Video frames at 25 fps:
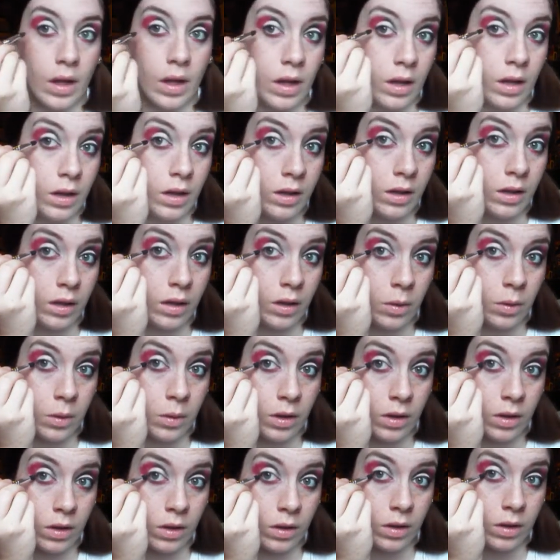And then you
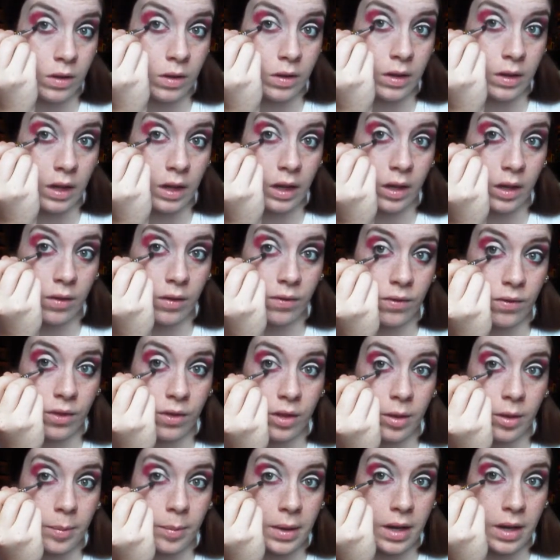want to do the same for
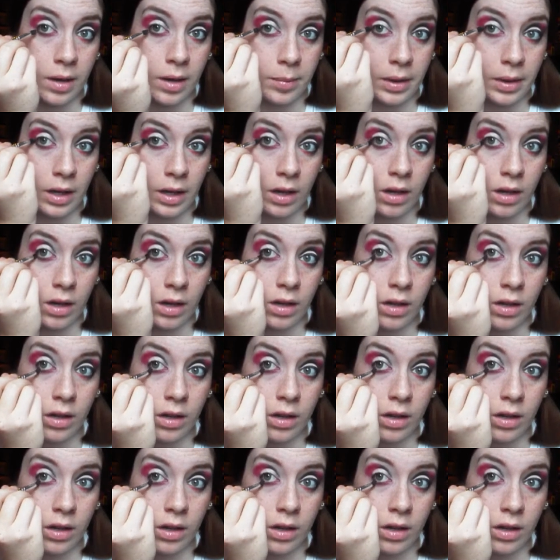the bottom here.